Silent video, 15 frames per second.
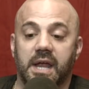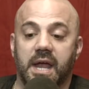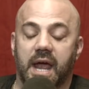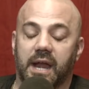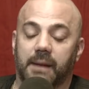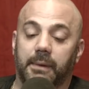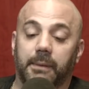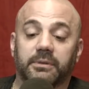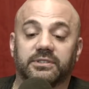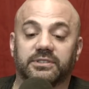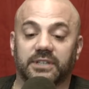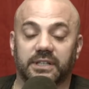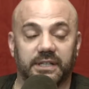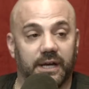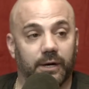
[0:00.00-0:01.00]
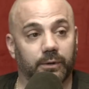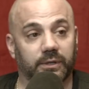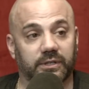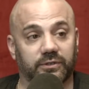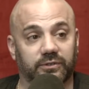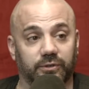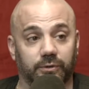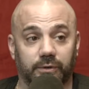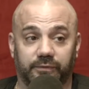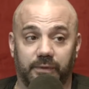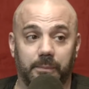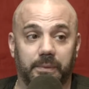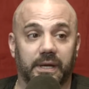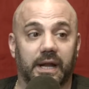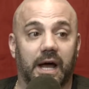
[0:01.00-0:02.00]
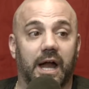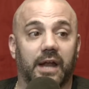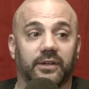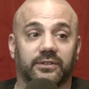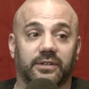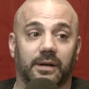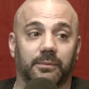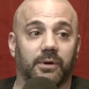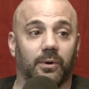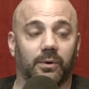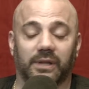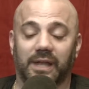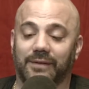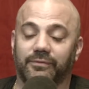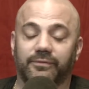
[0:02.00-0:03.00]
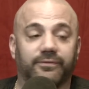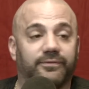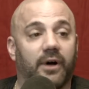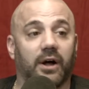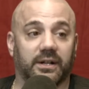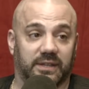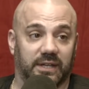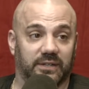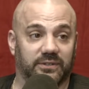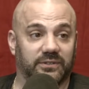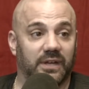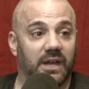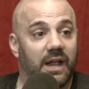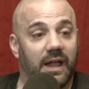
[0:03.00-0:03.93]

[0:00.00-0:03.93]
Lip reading: And I remember sitting there with this dude, if I'm being honest, and I'm going like, fuck this.